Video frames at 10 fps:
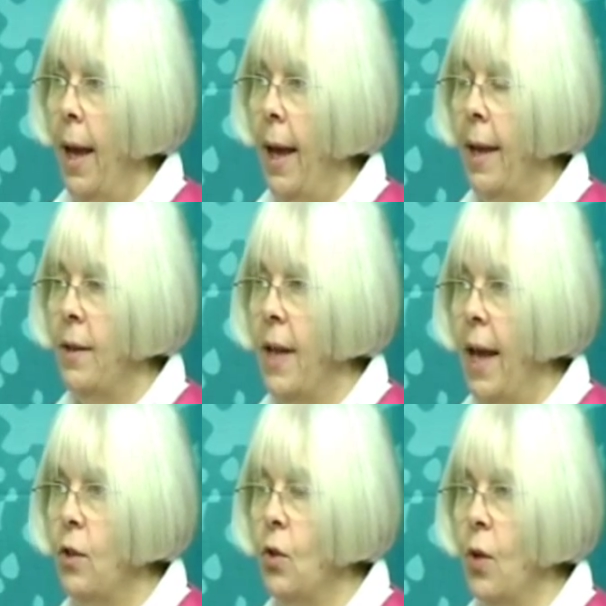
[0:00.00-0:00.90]
And
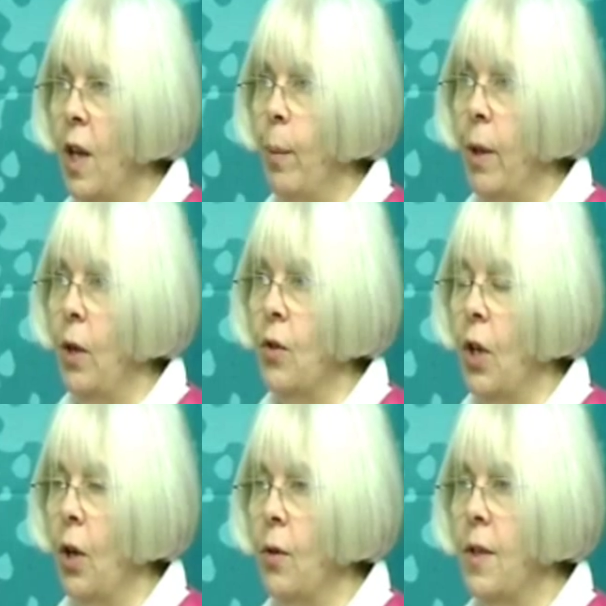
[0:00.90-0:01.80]
as you're keeping those
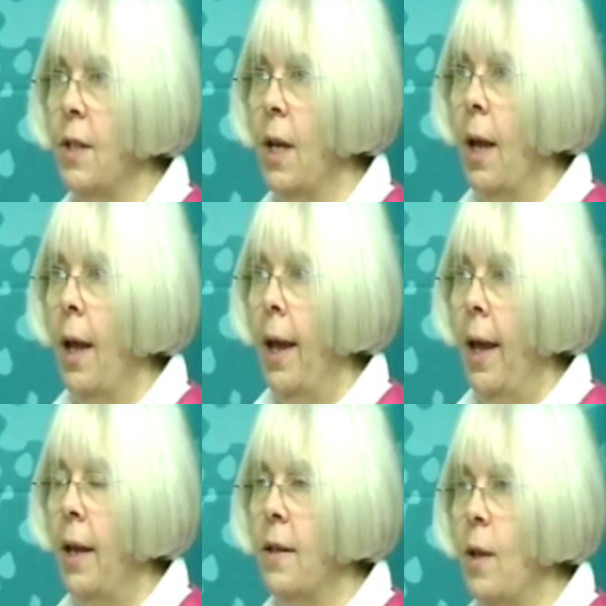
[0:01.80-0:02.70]
notes,
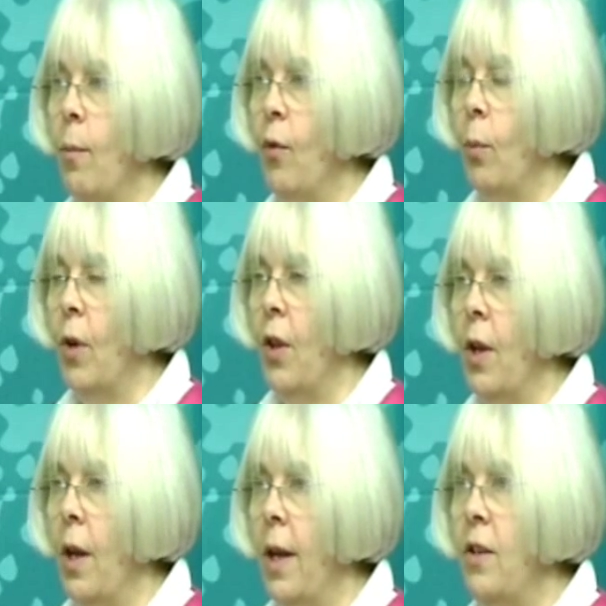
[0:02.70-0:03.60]
in some form or
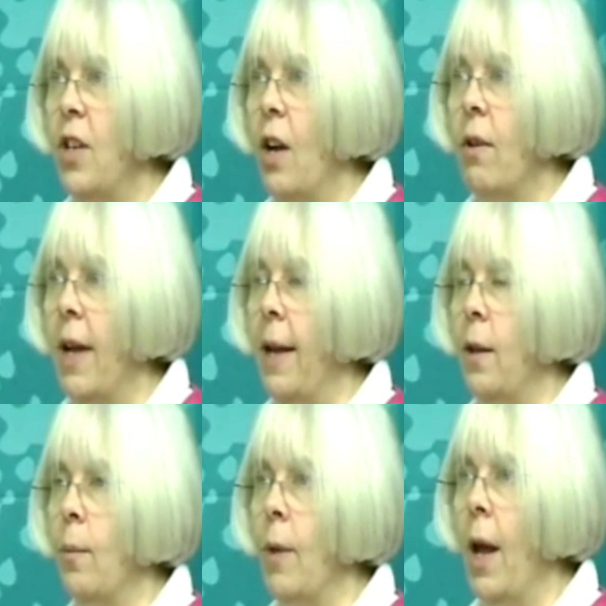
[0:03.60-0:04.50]
other,
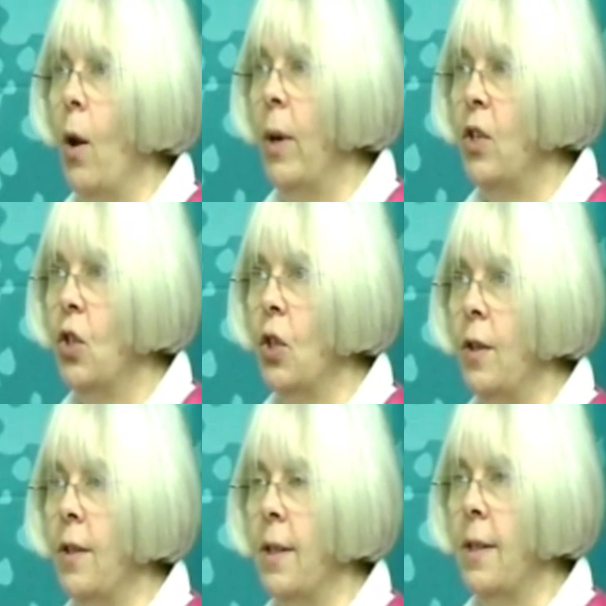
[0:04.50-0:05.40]
interrogate them like
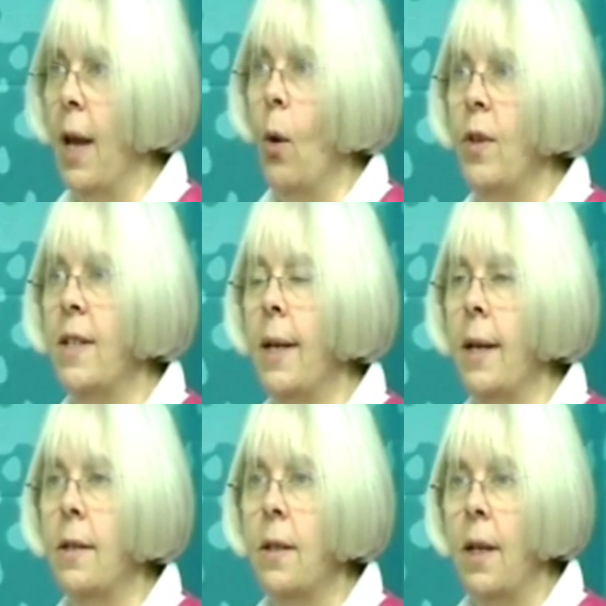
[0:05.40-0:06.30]
questions and say, oh, this
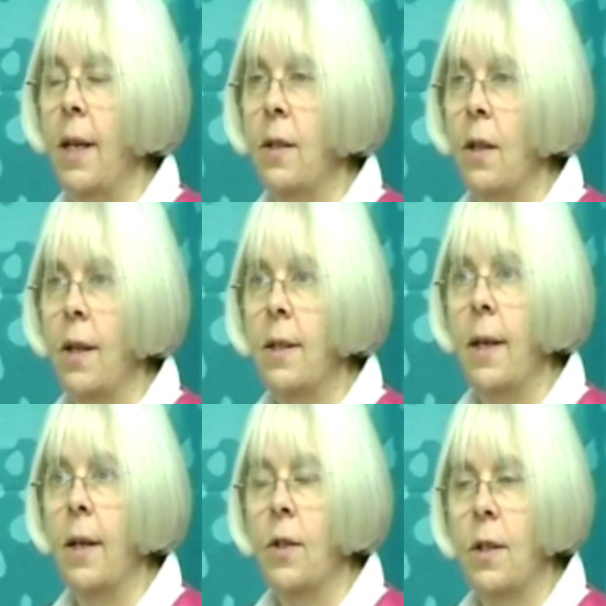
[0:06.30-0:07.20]
links to this and this
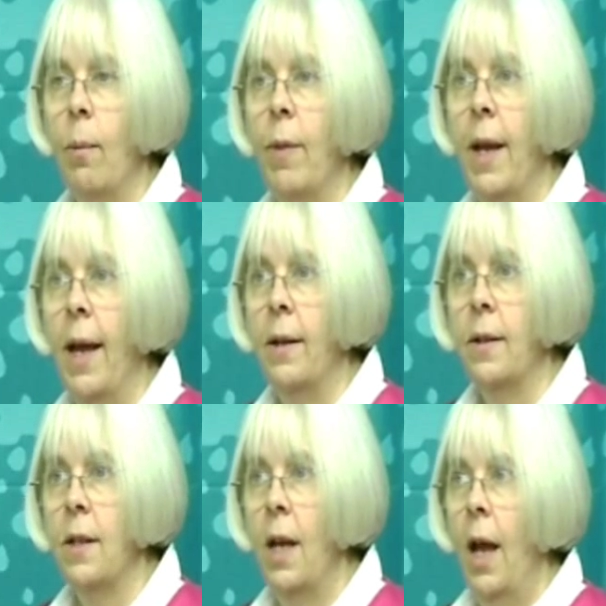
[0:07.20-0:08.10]
links to something
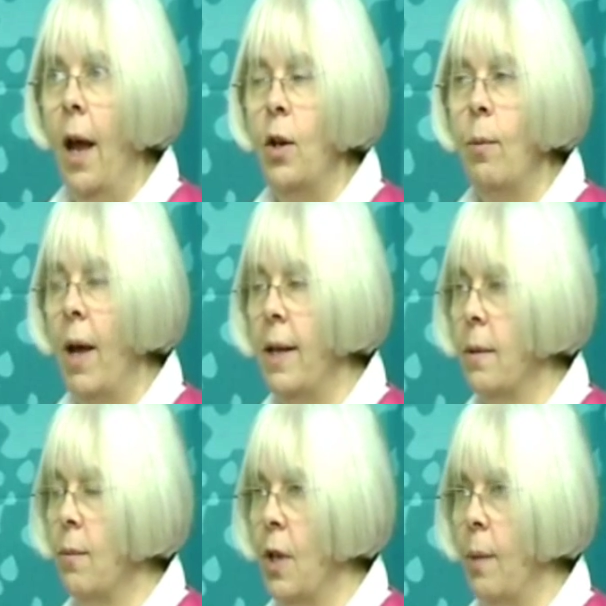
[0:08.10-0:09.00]
else. And you might
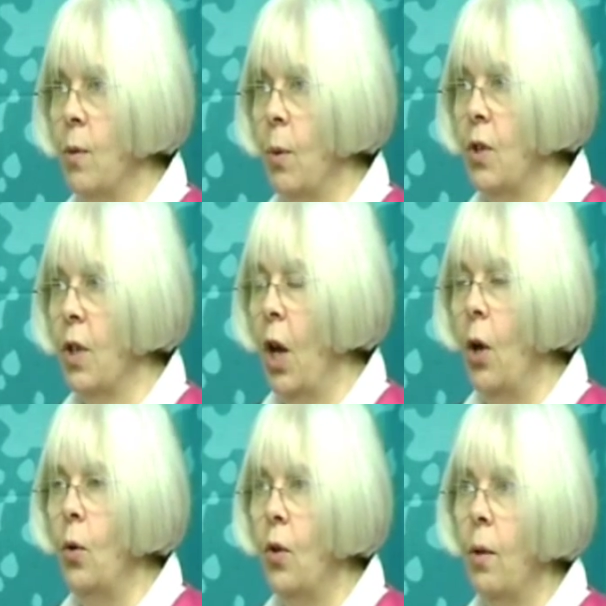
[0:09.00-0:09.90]
sometimes want to
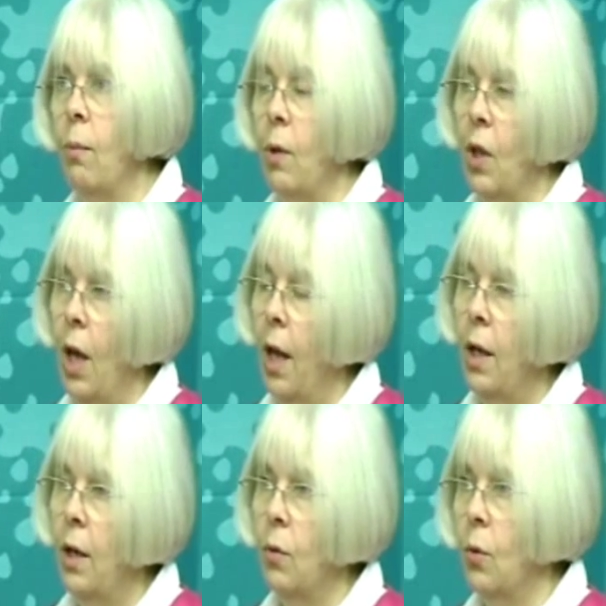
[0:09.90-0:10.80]
code them with
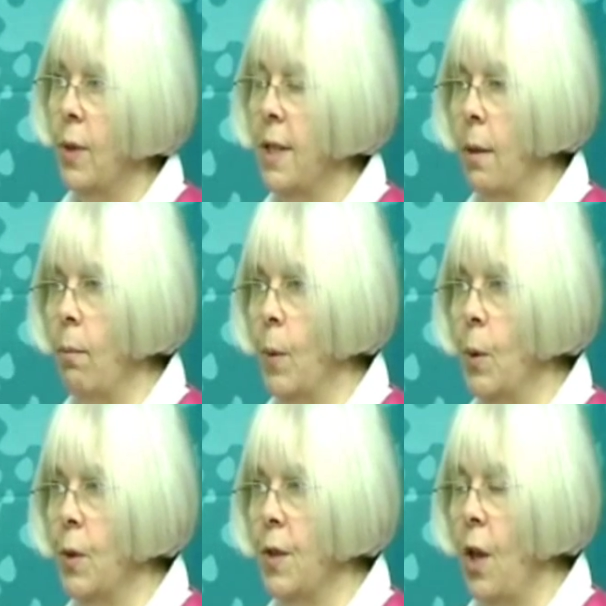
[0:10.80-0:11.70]
colour or with
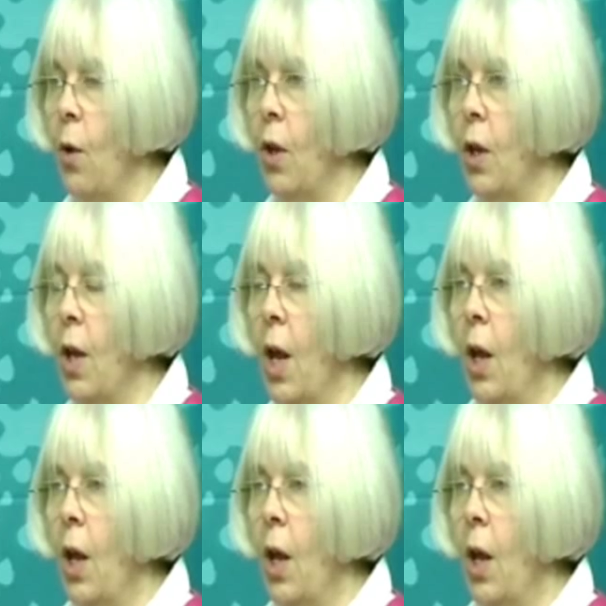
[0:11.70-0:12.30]
symbols so that,